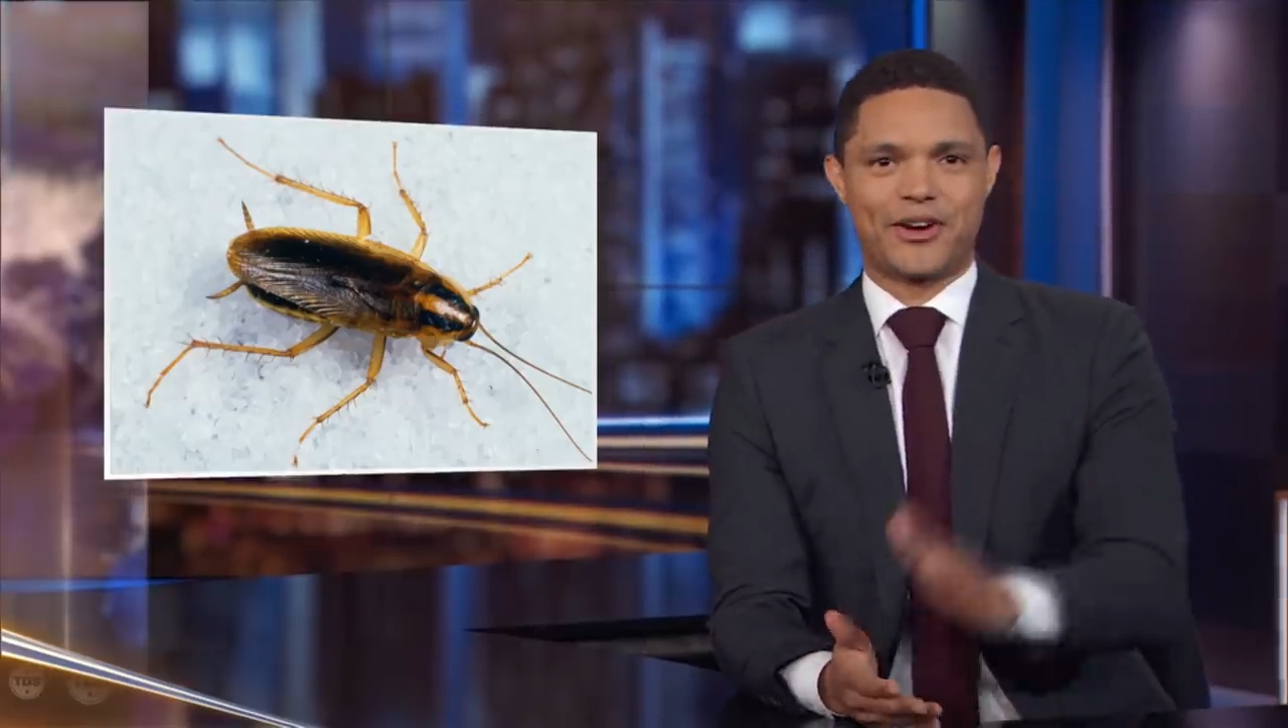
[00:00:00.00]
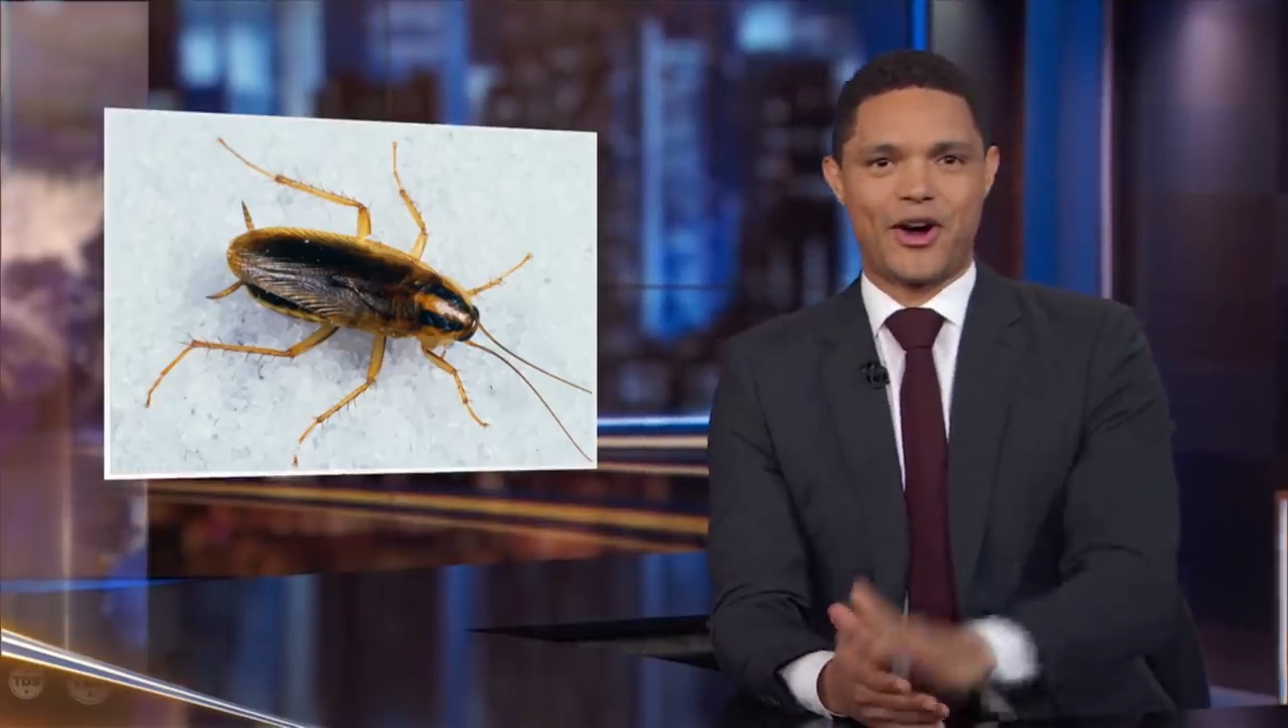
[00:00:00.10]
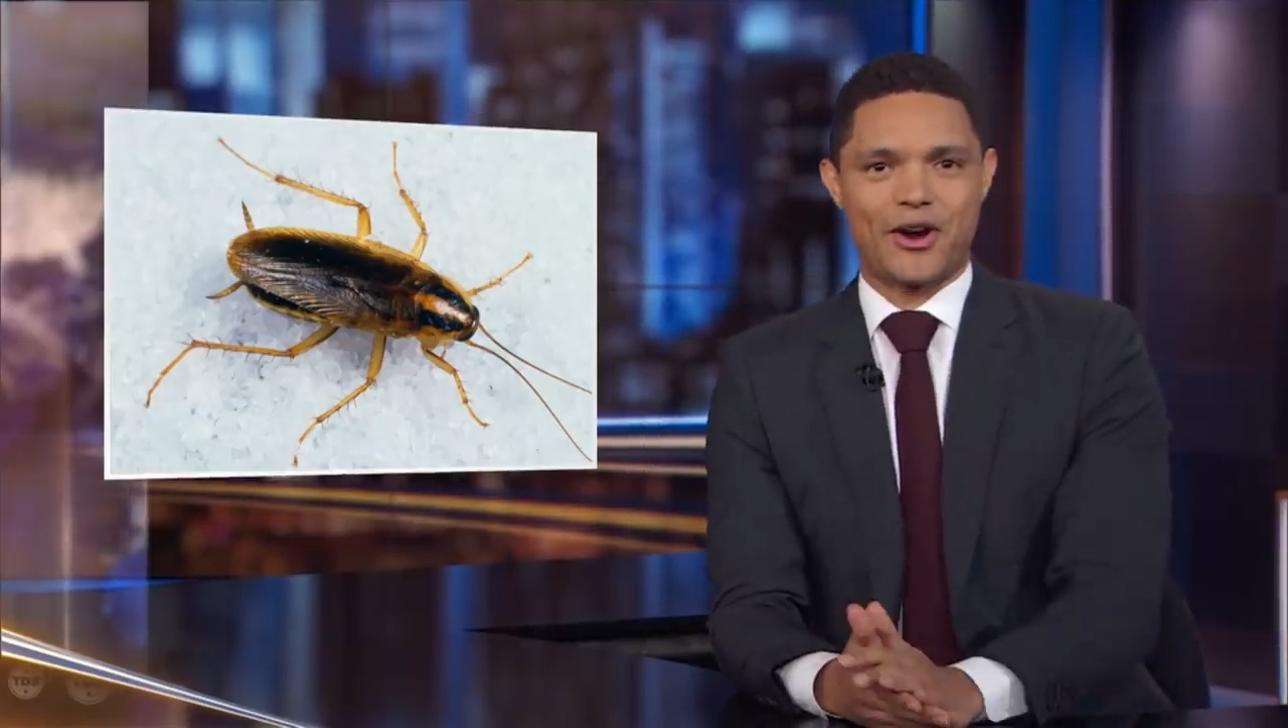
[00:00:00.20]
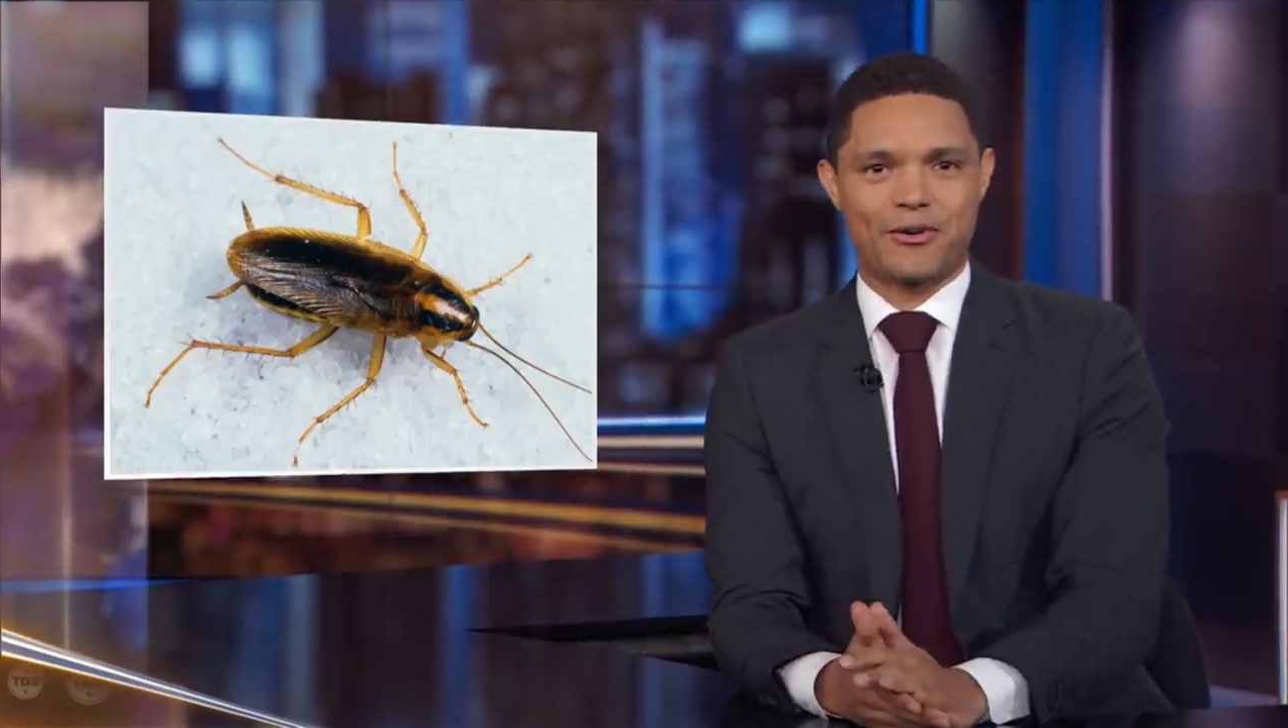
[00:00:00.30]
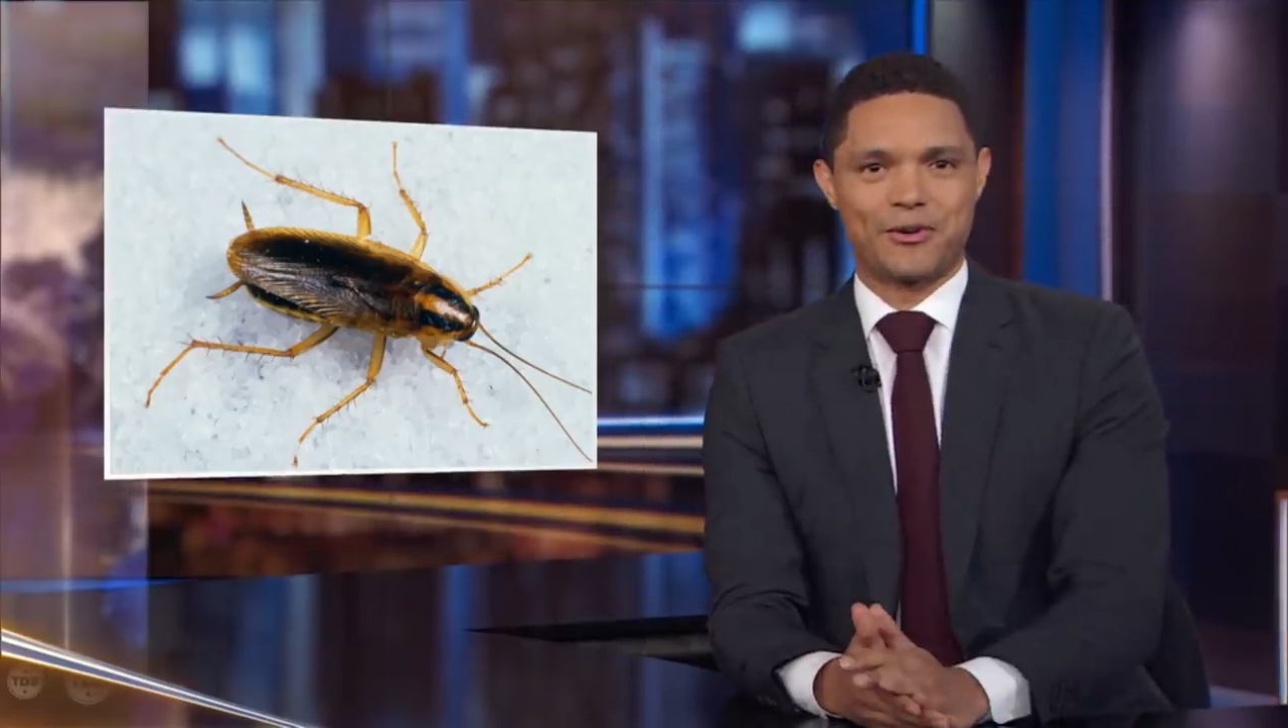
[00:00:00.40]

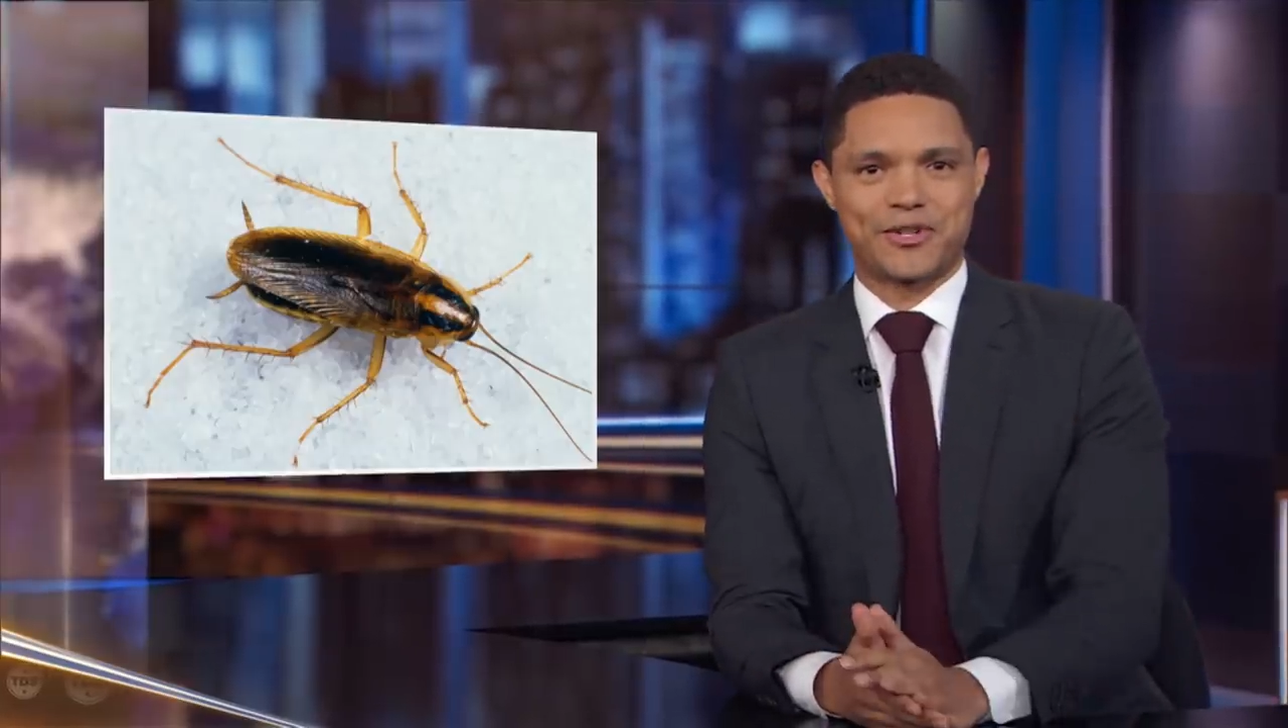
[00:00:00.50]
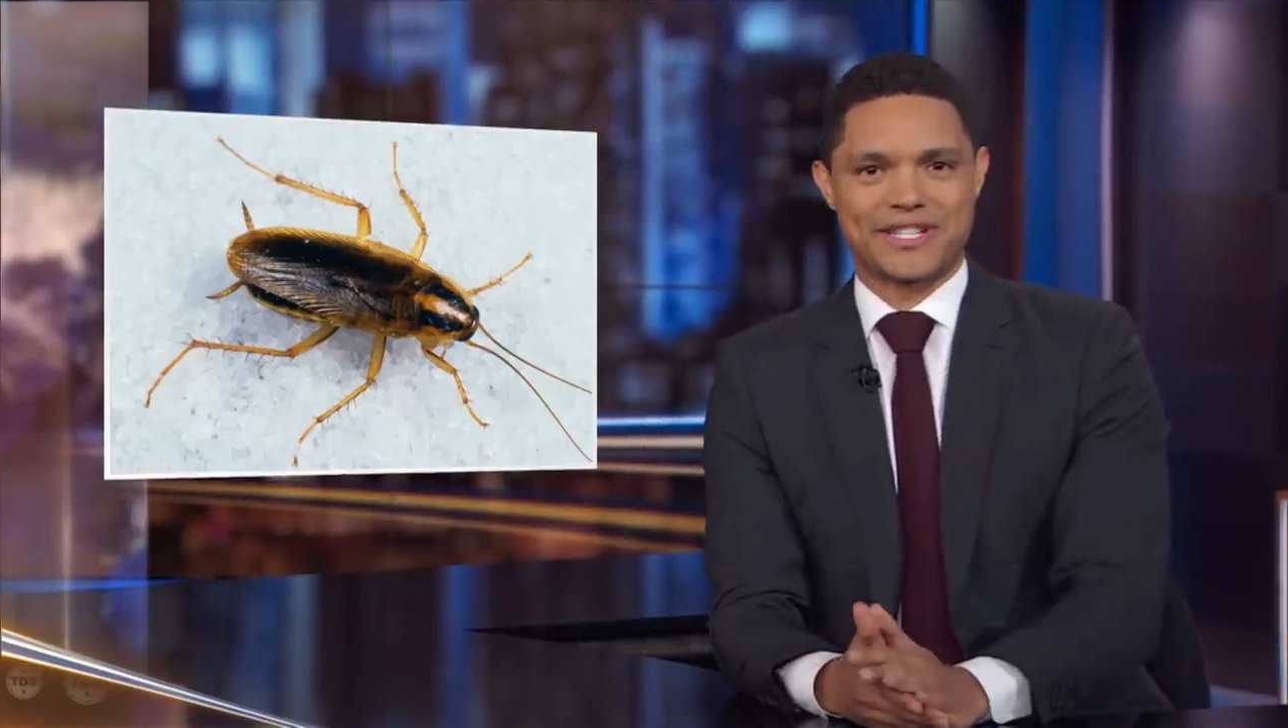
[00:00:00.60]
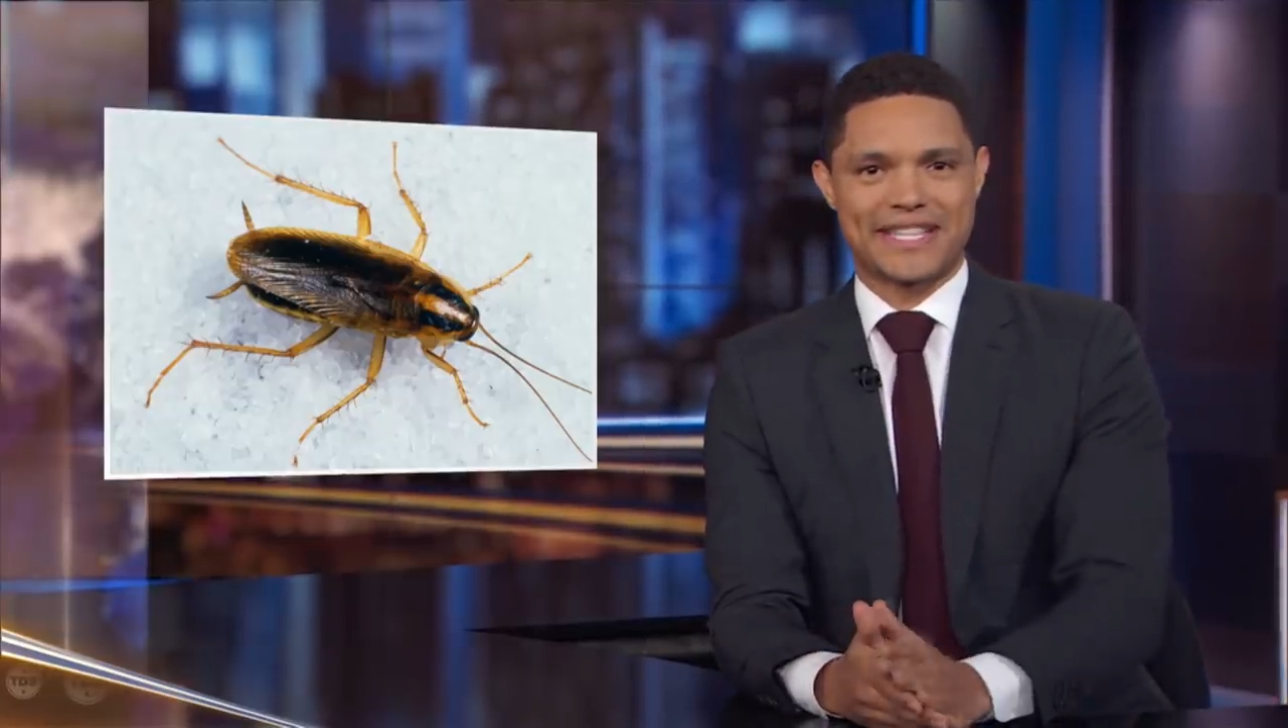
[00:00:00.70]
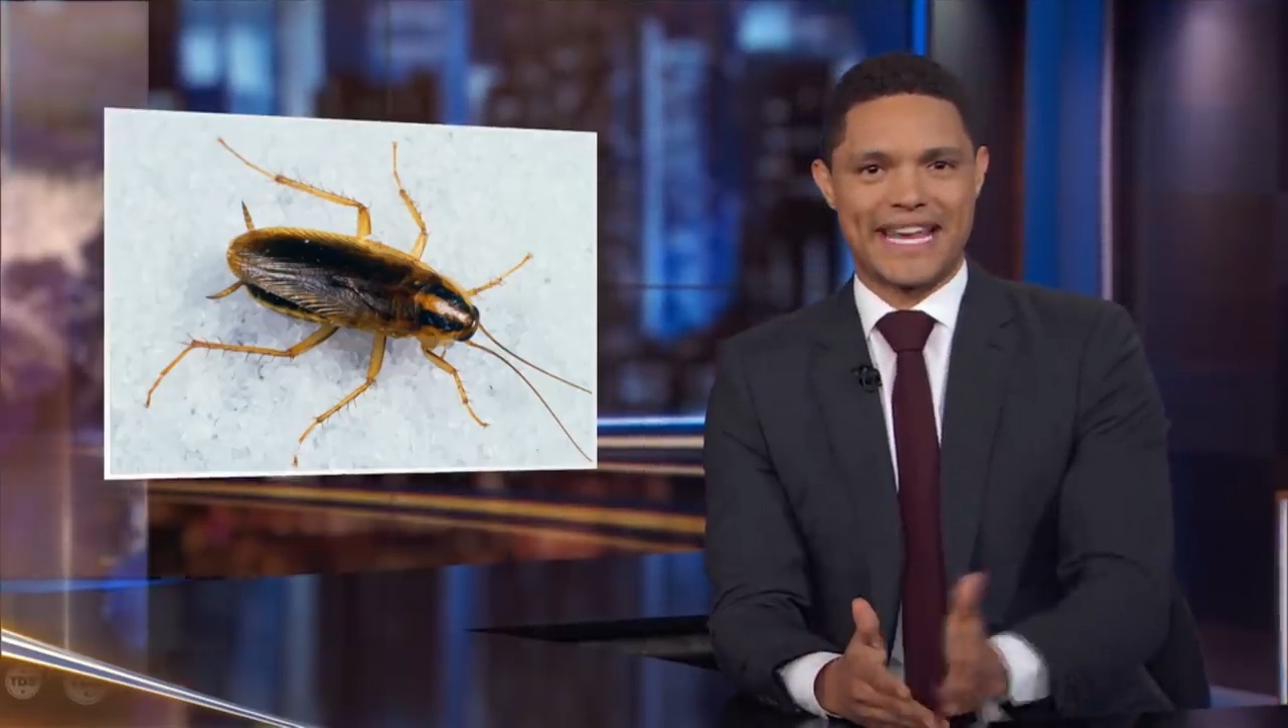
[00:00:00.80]
cockroaches.